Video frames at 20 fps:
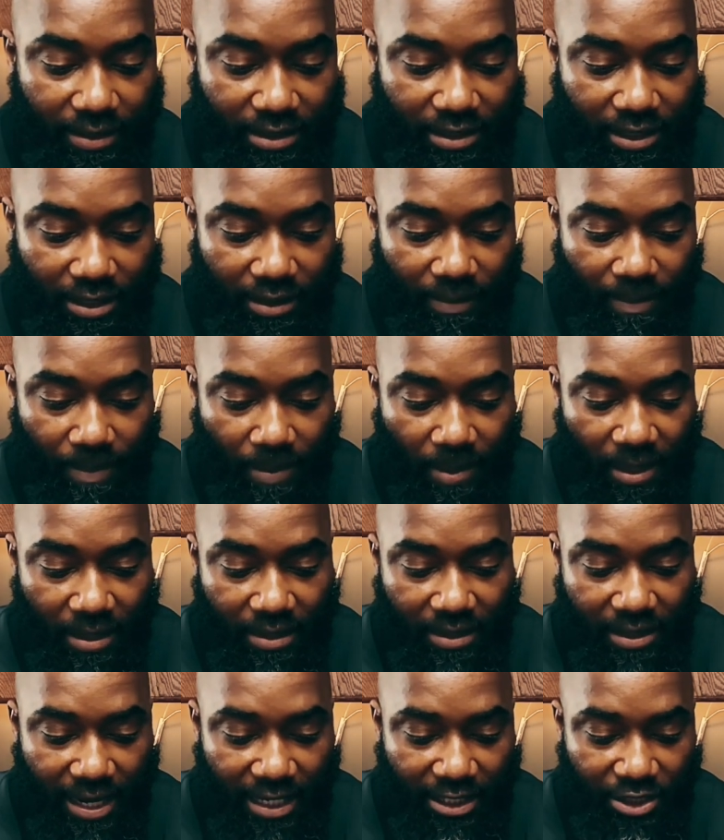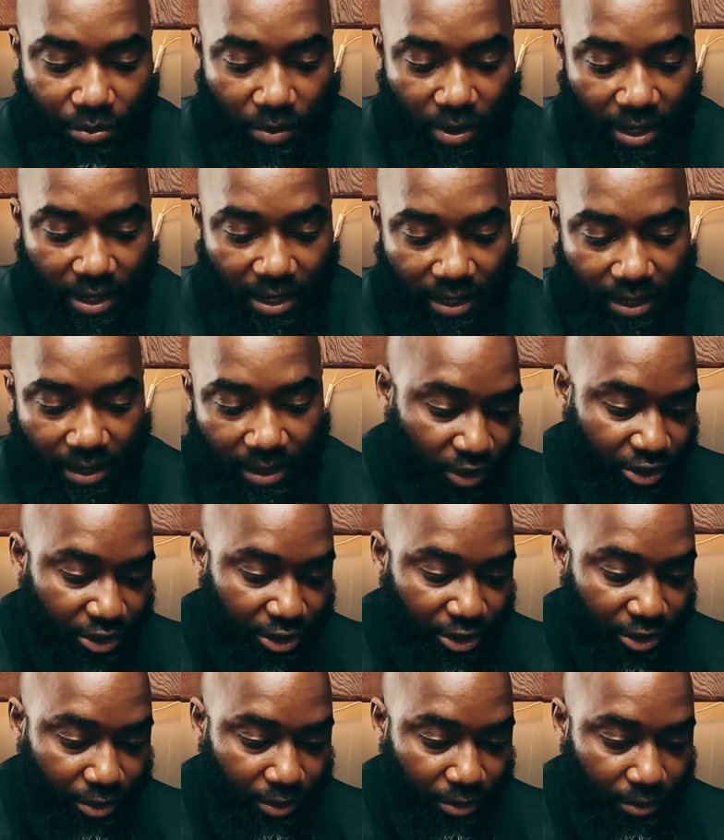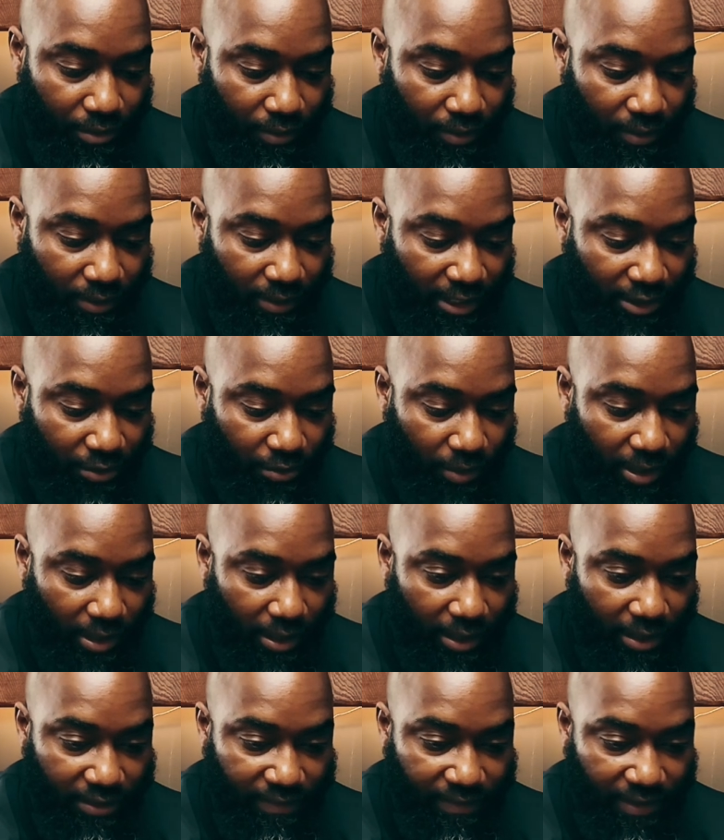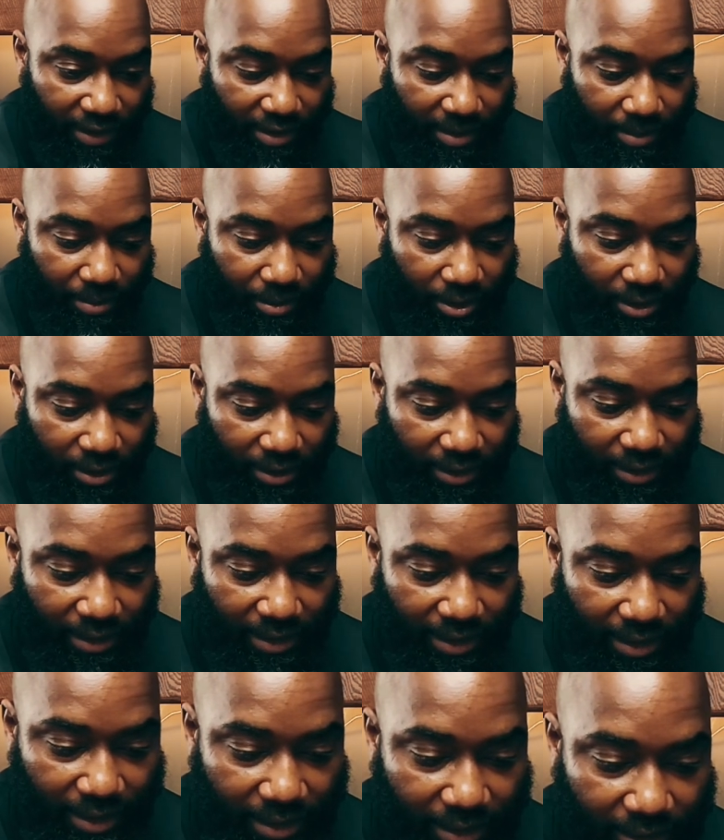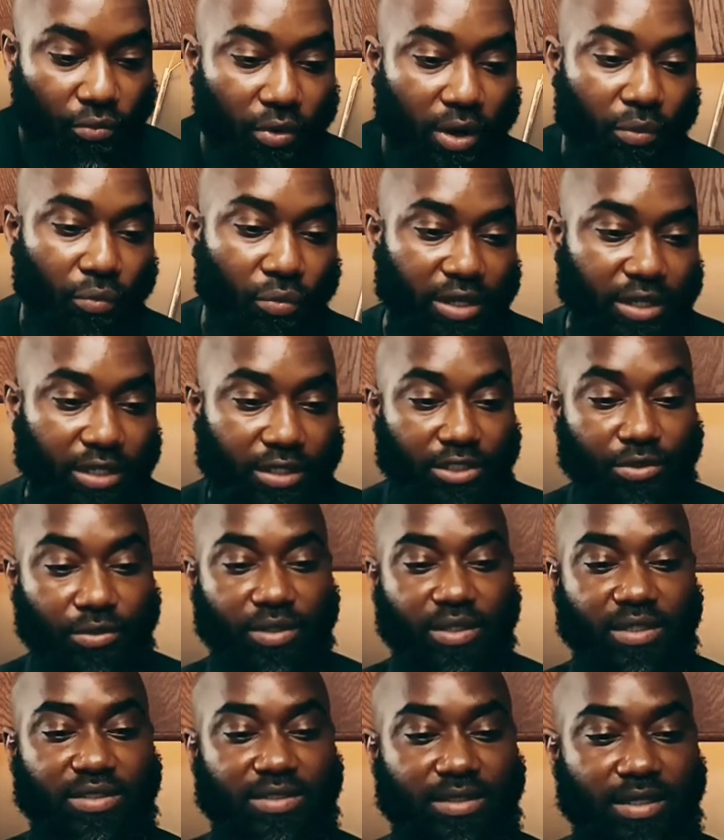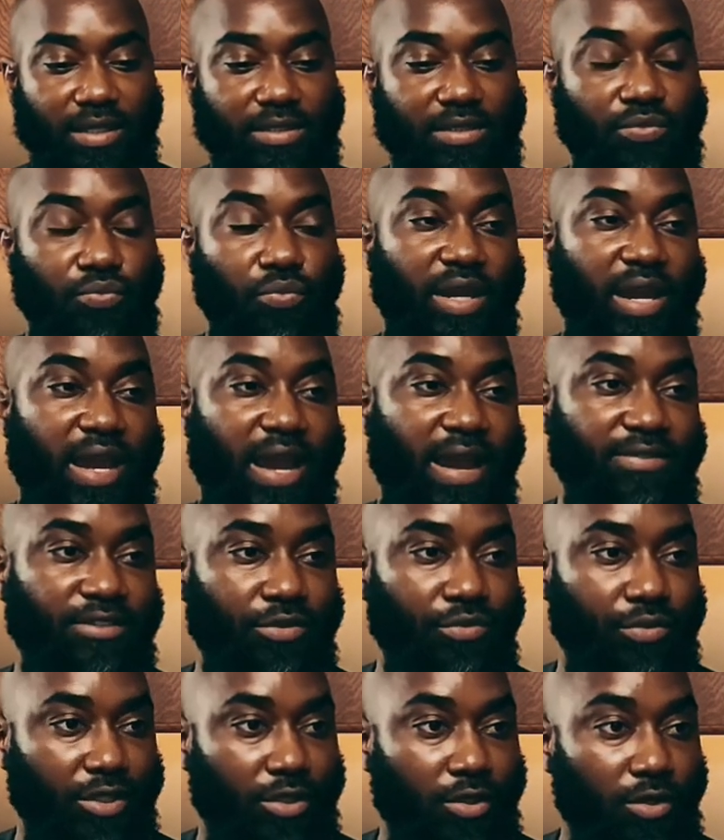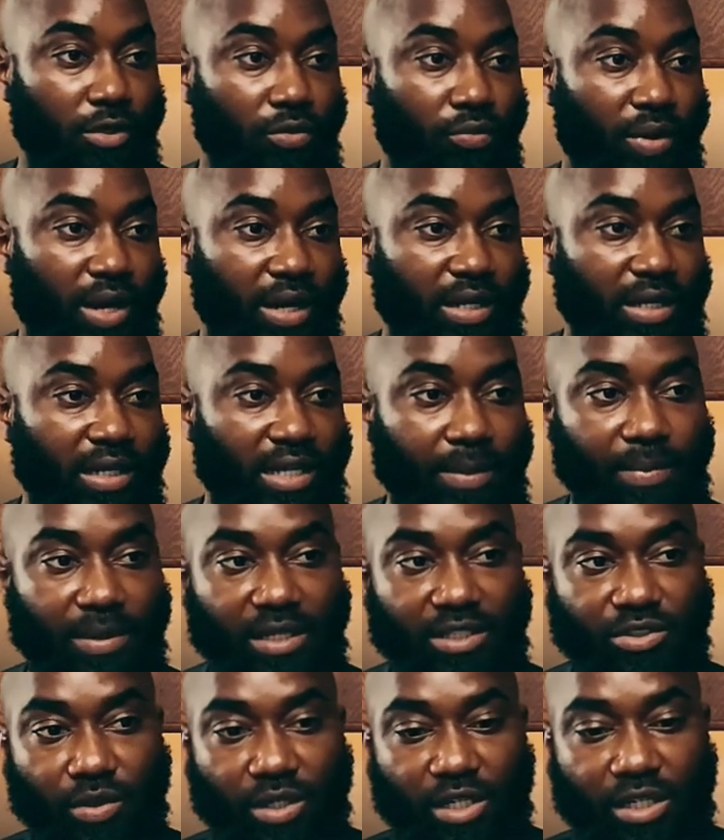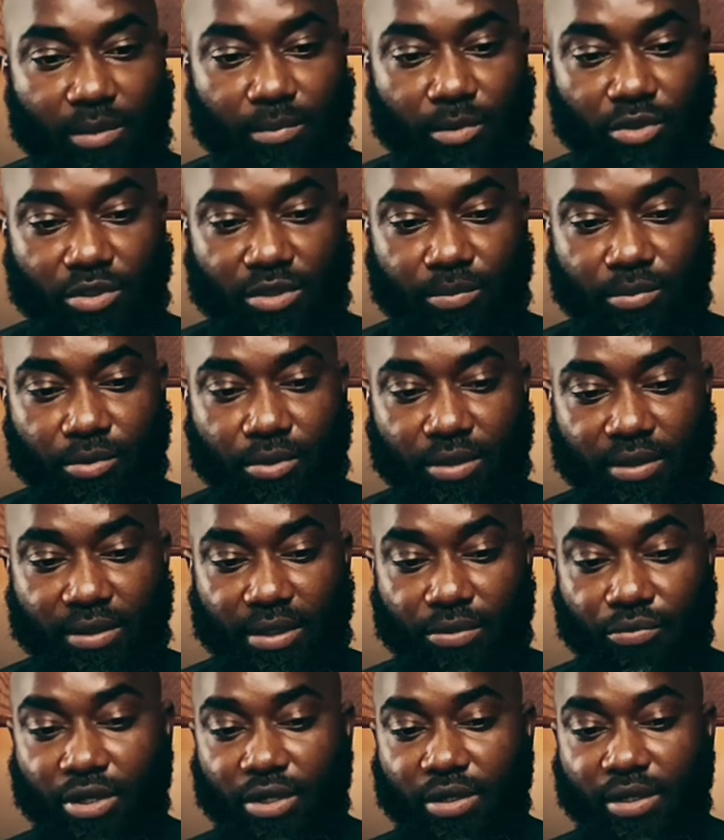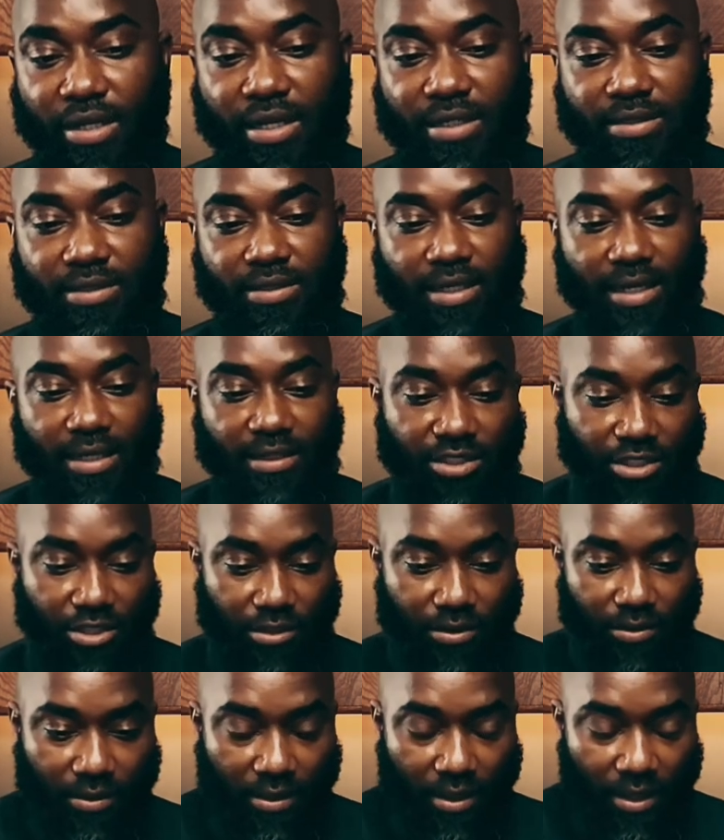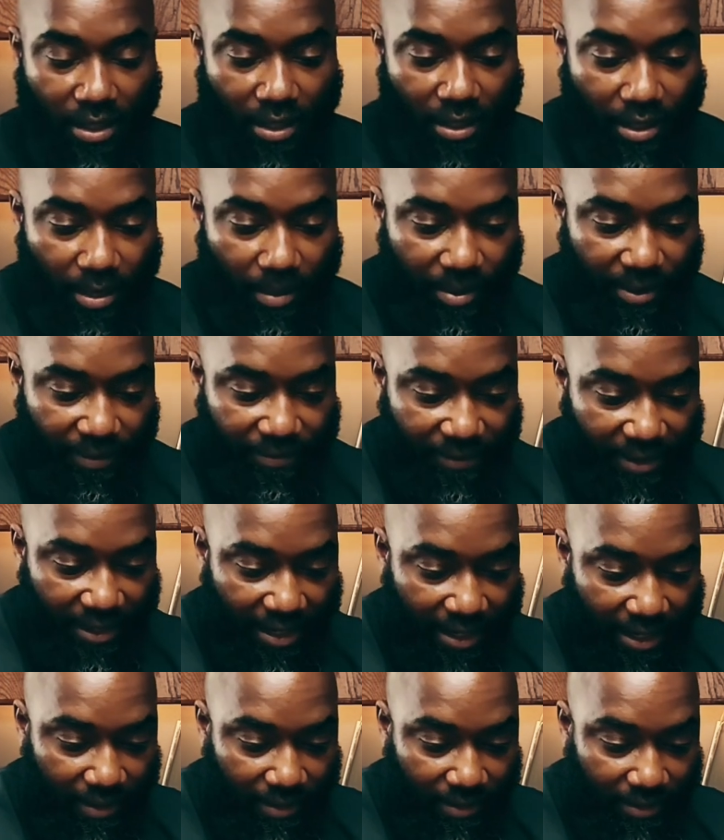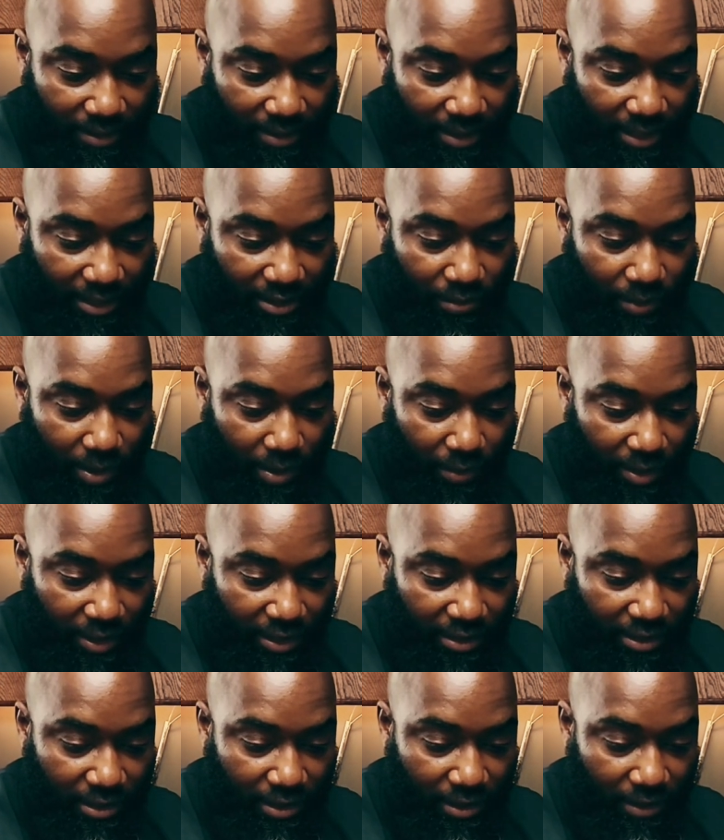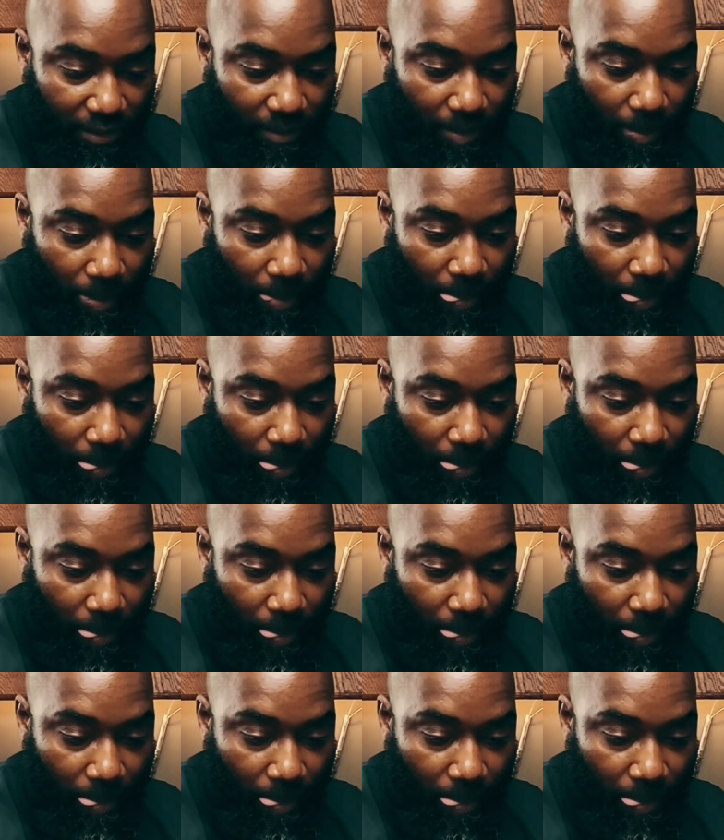So that's why it's very important that when we do these things, we have to record. Record keeping is one of the most important things. We're going to get to that soon, but for now, that's what we need to know.